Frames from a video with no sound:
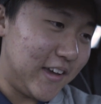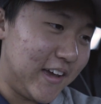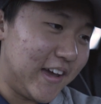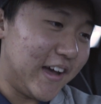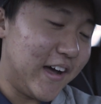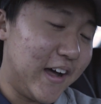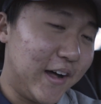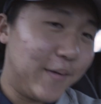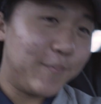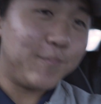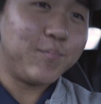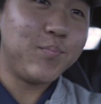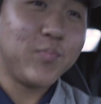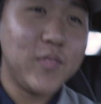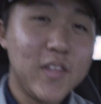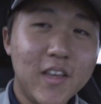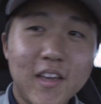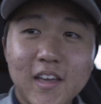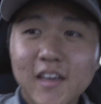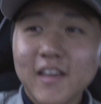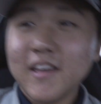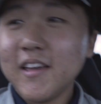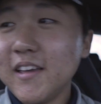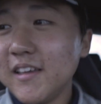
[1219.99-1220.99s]
yeah.
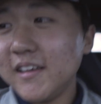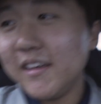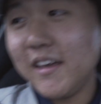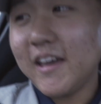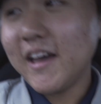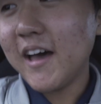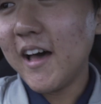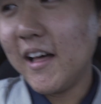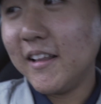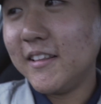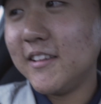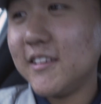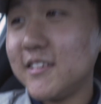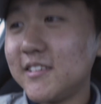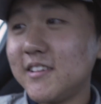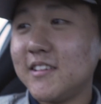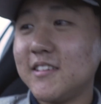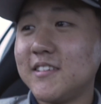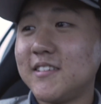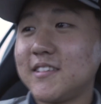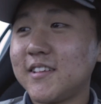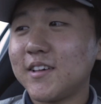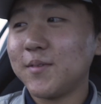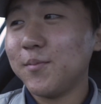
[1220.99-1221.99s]
Yeah, this
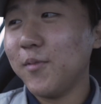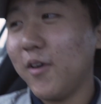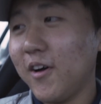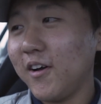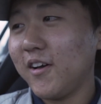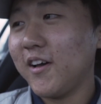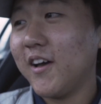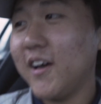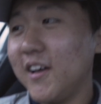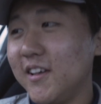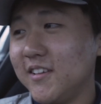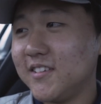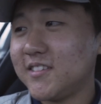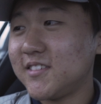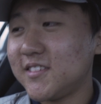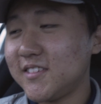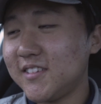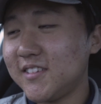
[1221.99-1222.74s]
is, come on guys.